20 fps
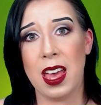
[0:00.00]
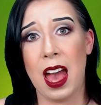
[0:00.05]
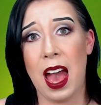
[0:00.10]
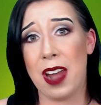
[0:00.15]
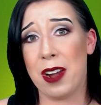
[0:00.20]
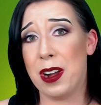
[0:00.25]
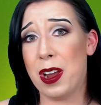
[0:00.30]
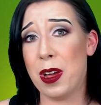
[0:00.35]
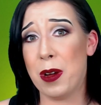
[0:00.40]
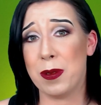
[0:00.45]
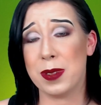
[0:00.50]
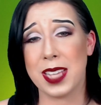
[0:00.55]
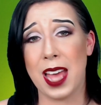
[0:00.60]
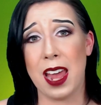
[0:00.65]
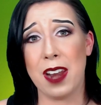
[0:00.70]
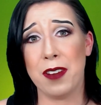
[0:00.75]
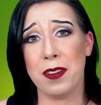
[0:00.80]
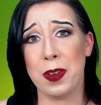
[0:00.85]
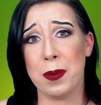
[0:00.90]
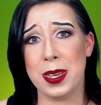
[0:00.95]
I don't know, it was
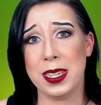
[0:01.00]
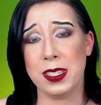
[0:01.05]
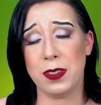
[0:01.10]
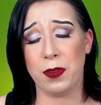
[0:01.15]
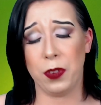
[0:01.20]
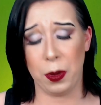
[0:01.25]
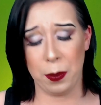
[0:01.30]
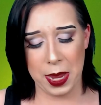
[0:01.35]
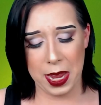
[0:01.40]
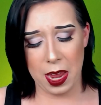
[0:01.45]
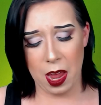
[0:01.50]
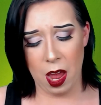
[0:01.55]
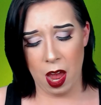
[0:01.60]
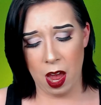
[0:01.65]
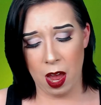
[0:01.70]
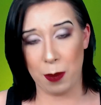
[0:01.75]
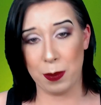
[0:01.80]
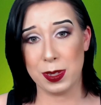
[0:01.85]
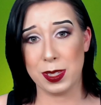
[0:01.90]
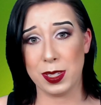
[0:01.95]
kind of a miss for me.
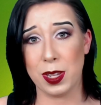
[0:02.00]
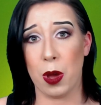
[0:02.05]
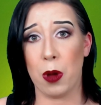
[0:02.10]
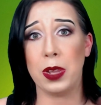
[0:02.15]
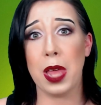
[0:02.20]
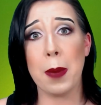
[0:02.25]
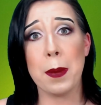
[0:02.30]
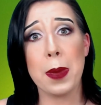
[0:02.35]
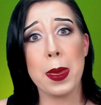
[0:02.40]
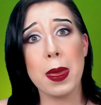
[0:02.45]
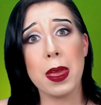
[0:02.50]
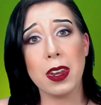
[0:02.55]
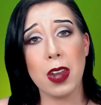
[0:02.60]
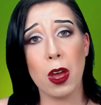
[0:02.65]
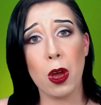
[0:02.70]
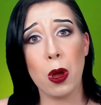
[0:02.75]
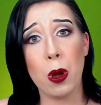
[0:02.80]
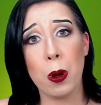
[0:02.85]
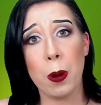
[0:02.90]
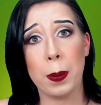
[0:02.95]
So let me
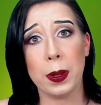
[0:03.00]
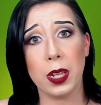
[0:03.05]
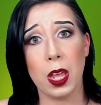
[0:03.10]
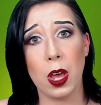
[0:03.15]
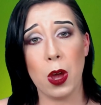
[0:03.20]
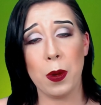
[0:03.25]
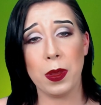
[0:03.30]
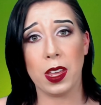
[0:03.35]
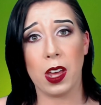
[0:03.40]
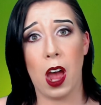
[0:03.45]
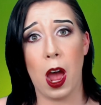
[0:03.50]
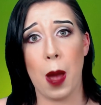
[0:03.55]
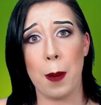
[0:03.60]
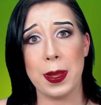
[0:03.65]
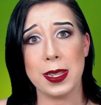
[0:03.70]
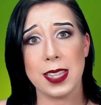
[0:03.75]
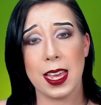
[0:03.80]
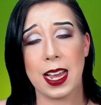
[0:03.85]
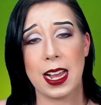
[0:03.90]
know below in the comments,